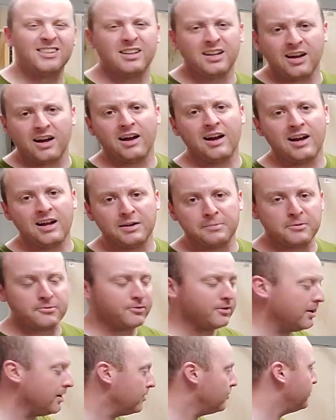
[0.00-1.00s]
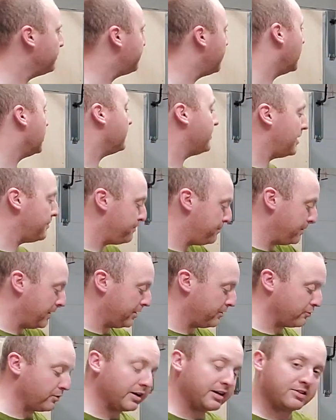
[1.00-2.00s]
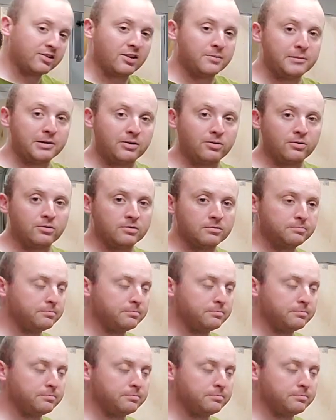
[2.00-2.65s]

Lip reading: To be fair, part of it, I drug it to the